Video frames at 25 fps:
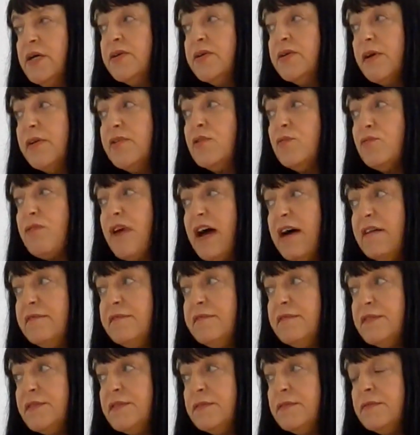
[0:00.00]
the
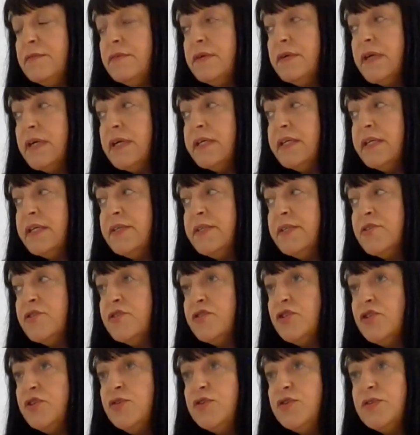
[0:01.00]
REF and
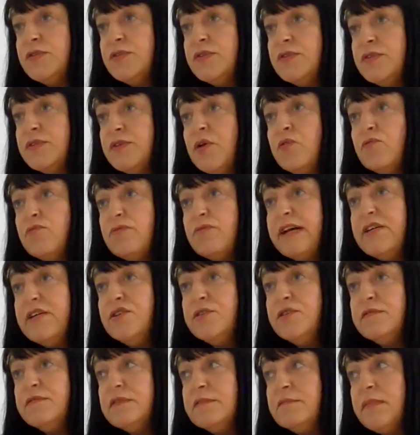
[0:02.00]
institutions and a whole
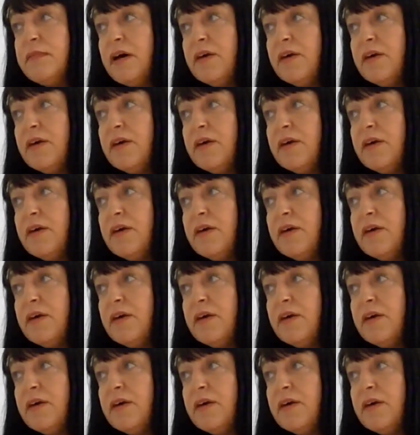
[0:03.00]
range of